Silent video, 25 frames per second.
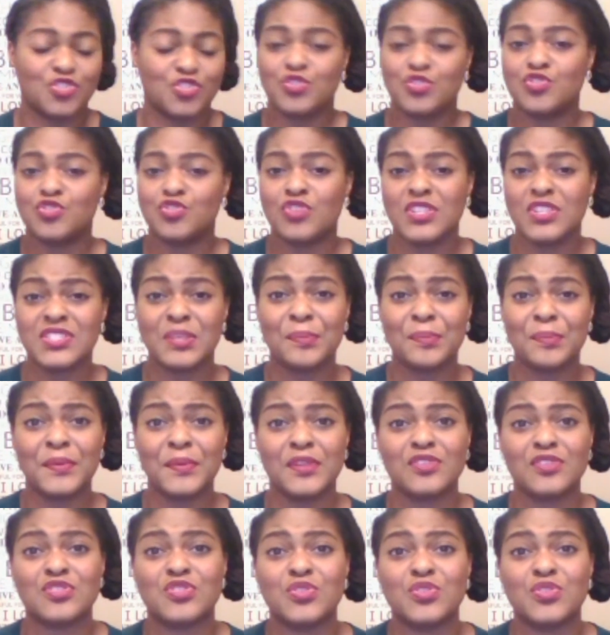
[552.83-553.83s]
to dress up
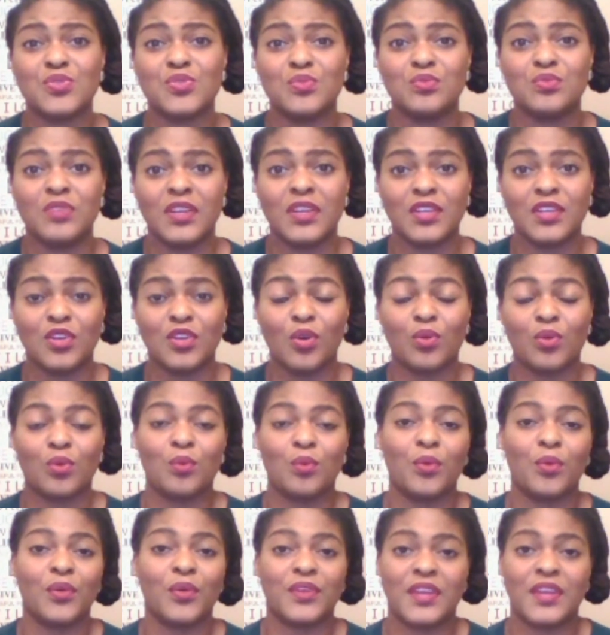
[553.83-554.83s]
in a suit and go to
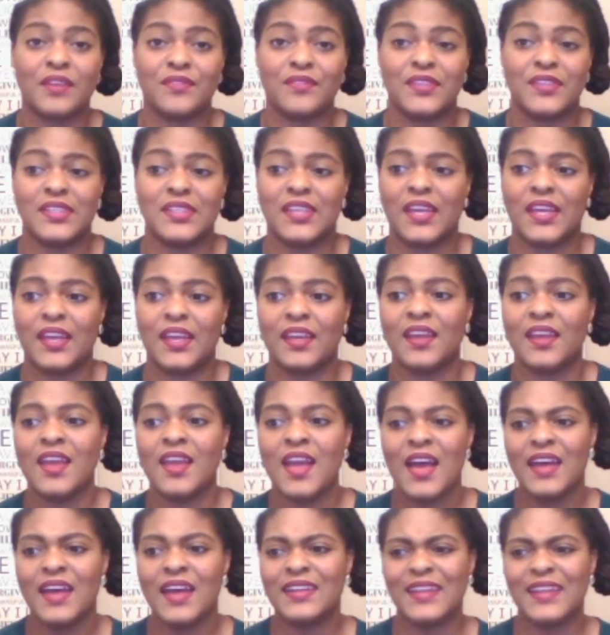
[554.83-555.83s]
work every day
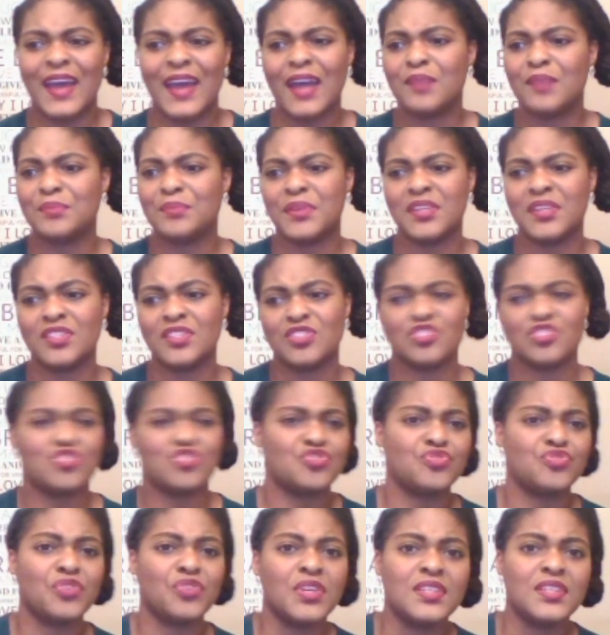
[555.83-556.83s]
and not be in the
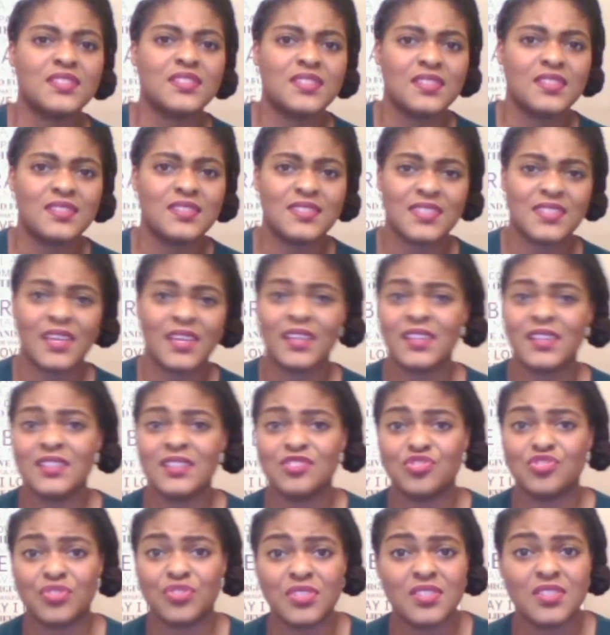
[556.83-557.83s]
streets and
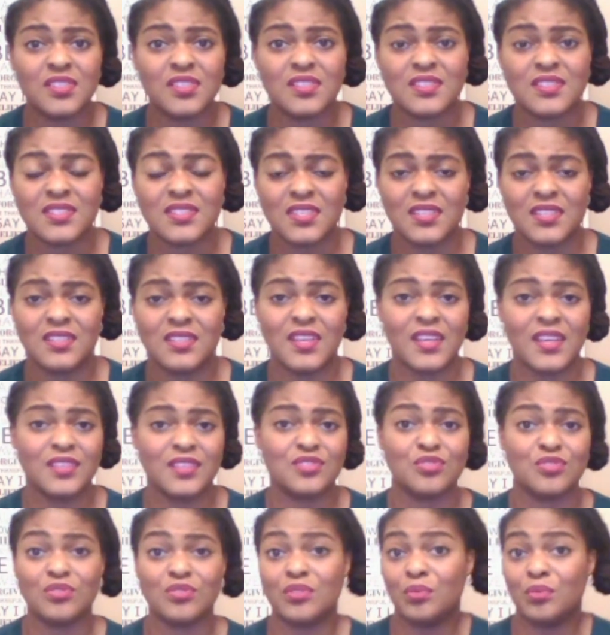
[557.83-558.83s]
selling drugs and,
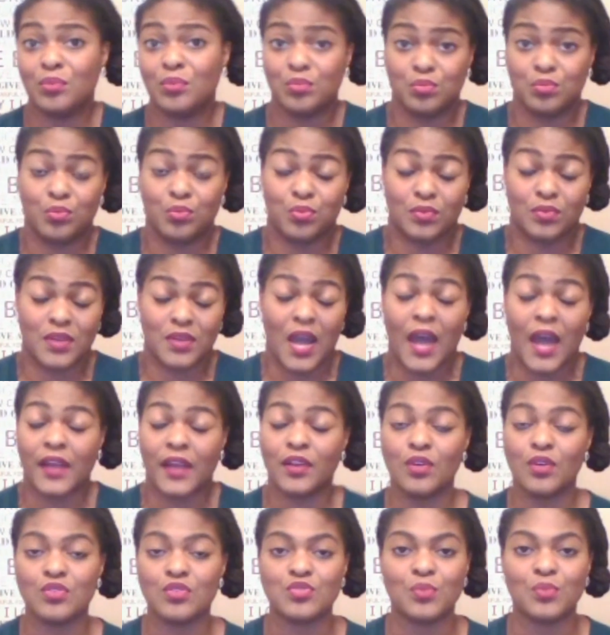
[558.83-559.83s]
and doing
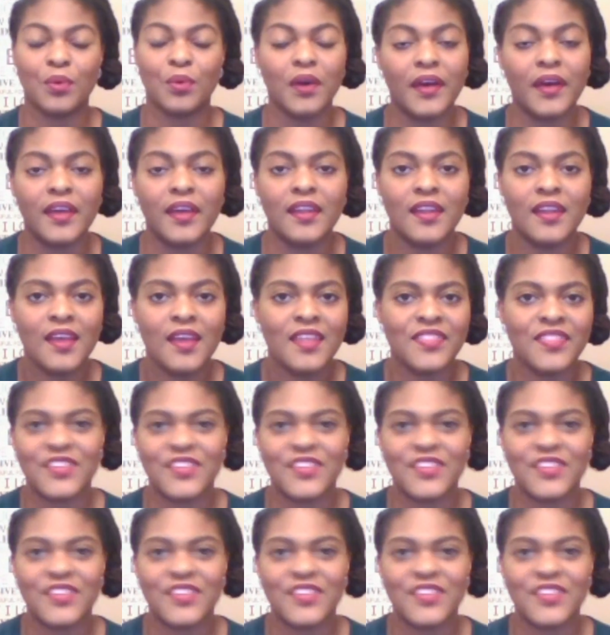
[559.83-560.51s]
God knows what.